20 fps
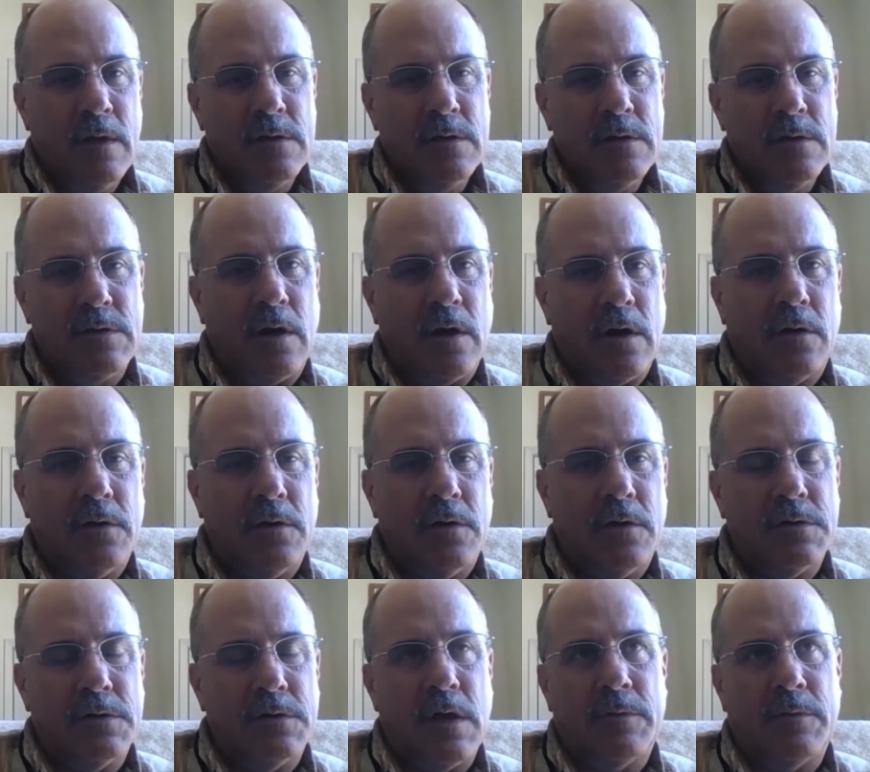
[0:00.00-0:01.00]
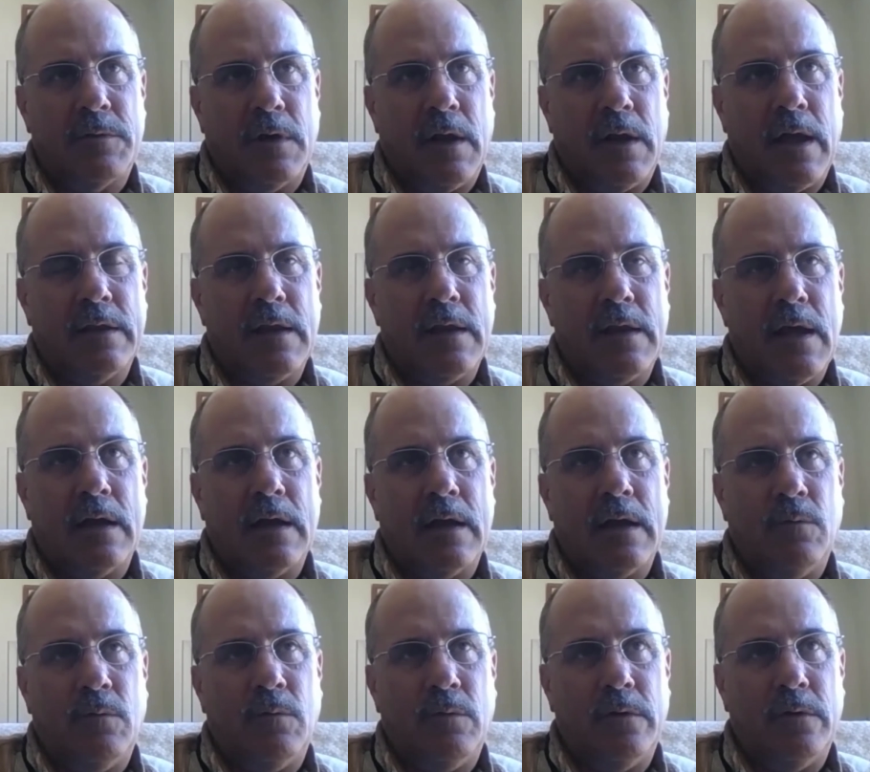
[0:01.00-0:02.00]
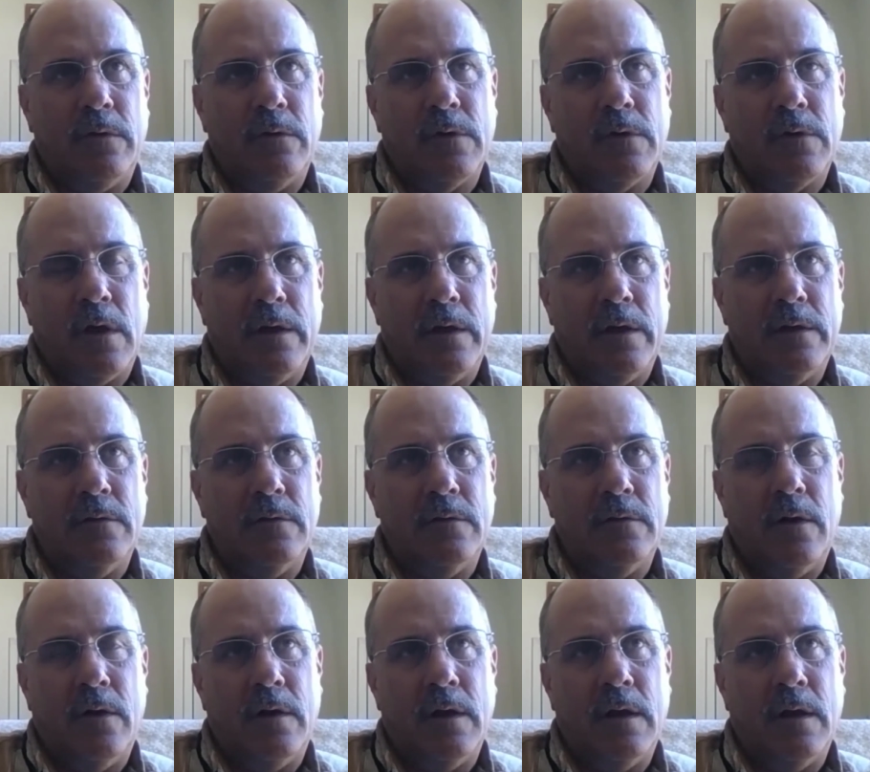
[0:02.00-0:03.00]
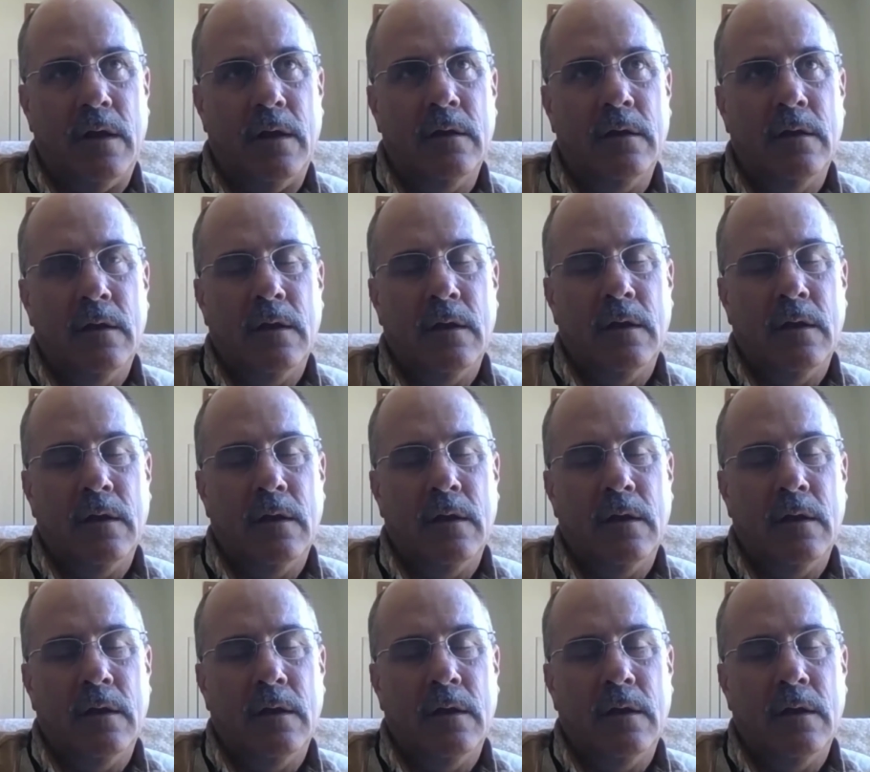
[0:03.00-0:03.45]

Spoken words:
stickers or something like that we'll use LA-200 in.